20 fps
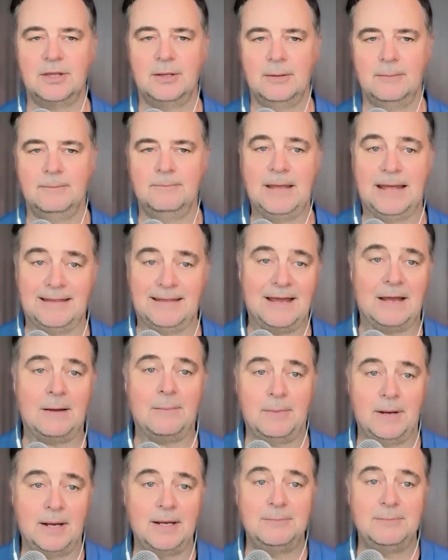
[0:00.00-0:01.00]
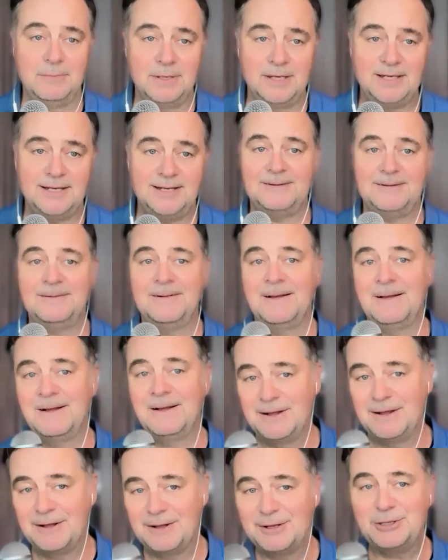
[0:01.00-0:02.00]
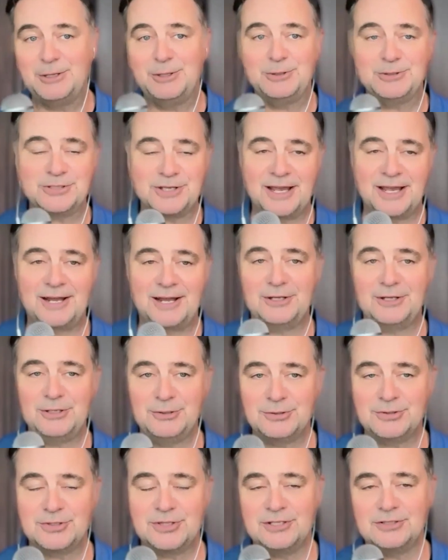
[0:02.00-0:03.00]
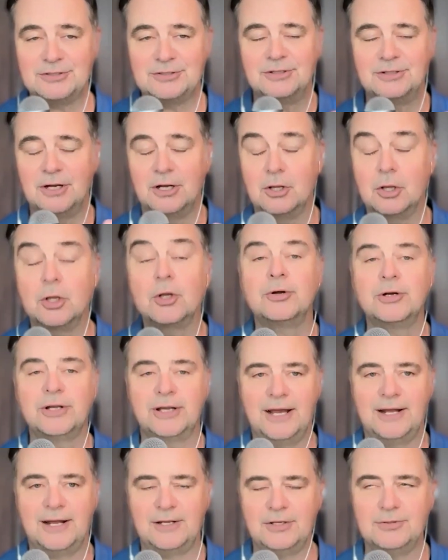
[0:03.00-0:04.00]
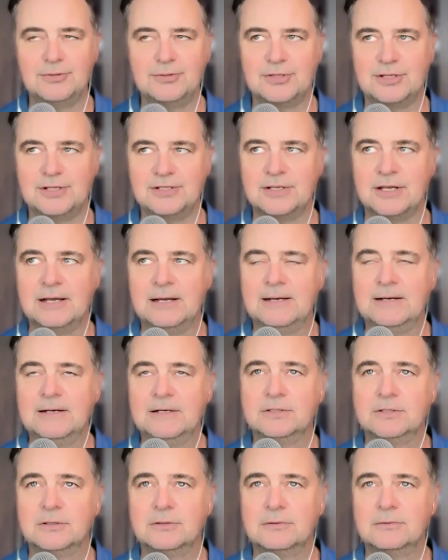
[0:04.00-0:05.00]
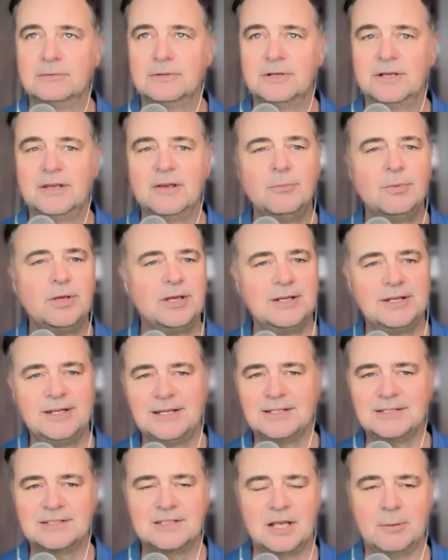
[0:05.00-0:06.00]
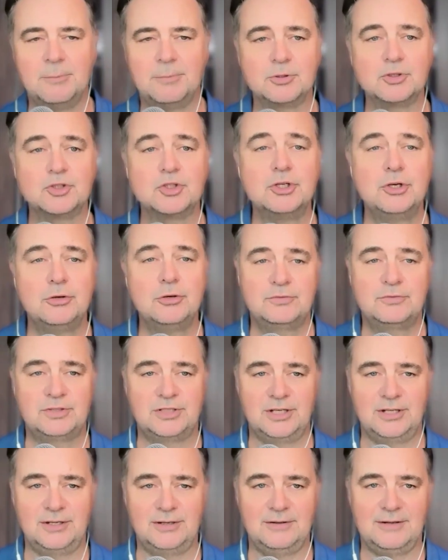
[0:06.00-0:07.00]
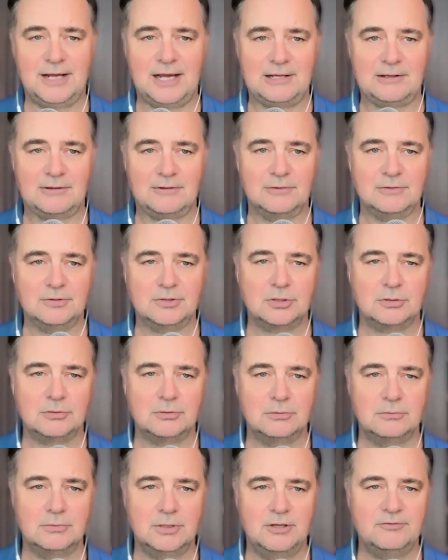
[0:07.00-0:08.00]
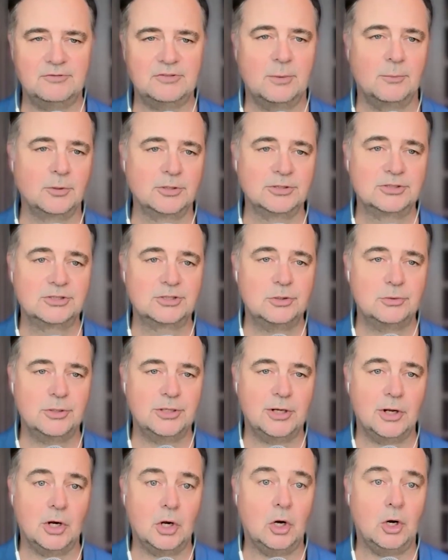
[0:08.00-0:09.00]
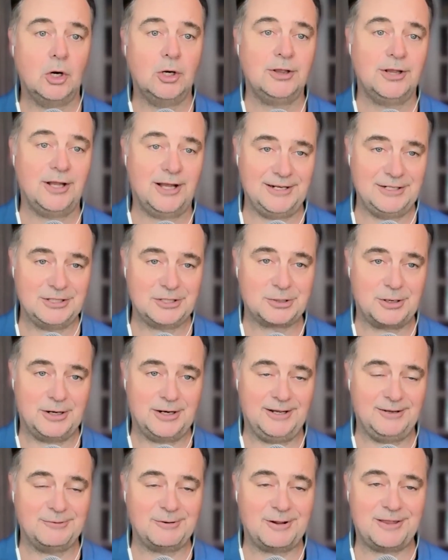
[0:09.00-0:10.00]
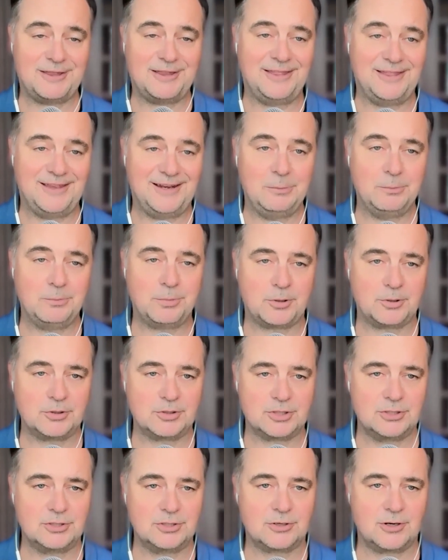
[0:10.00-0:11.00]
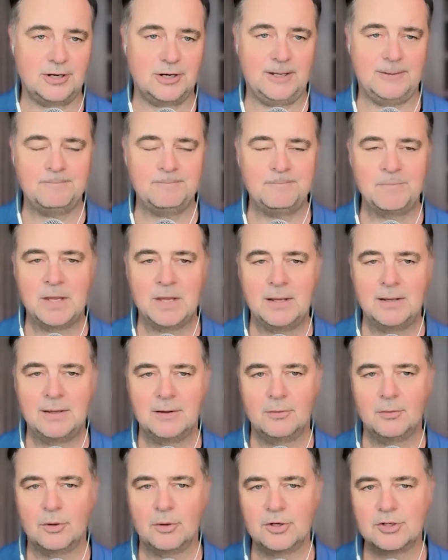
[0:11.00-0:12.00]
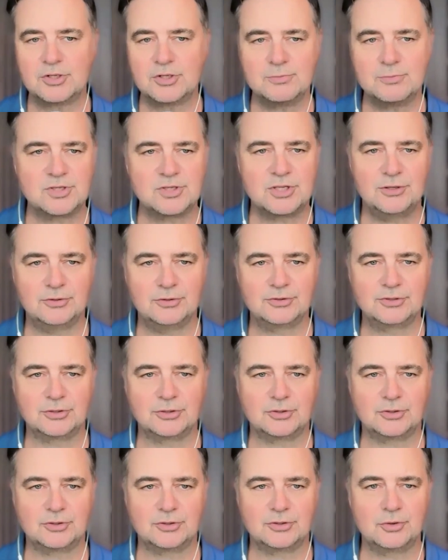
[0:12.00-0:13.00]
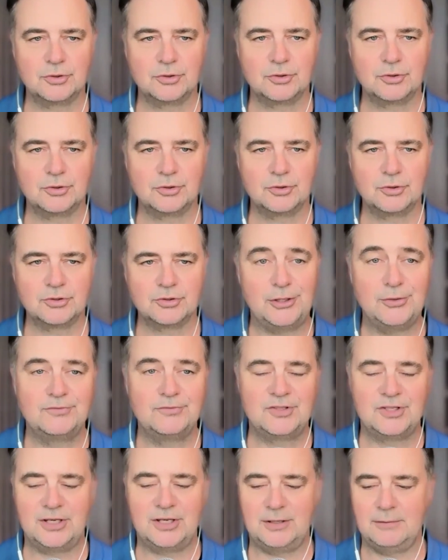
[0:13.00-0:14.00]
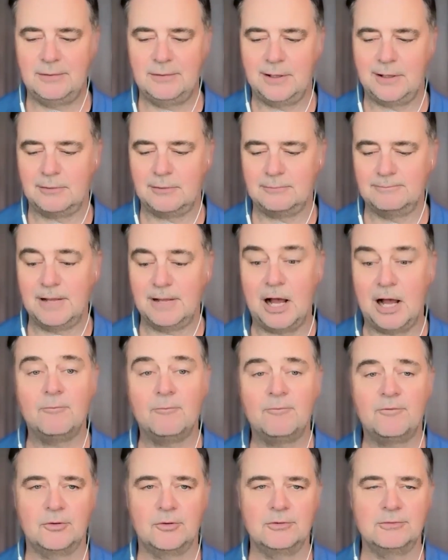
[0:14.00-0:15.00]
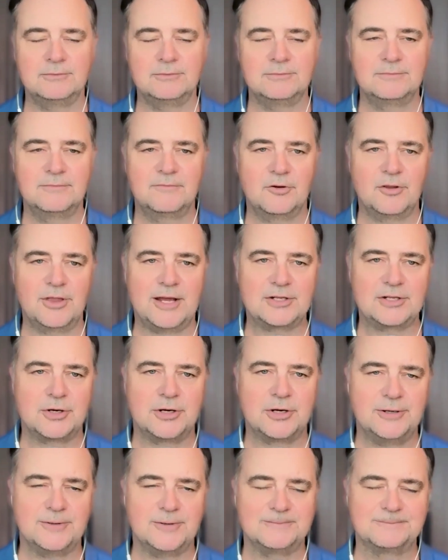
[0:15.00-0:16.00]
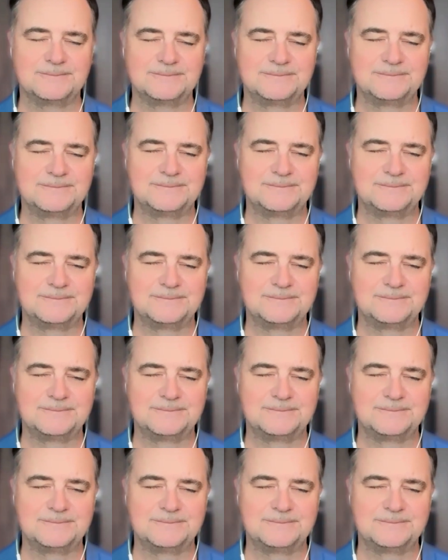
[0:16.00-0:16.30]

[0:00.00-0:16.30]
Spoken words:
with him. And that might mean using how to use these, learning how to use these. So, give me any examples you've seen, Kathryn. So, if someone's doing online training rather than in person training, what are some skills or tools that you've seen that are helpful for that trainer?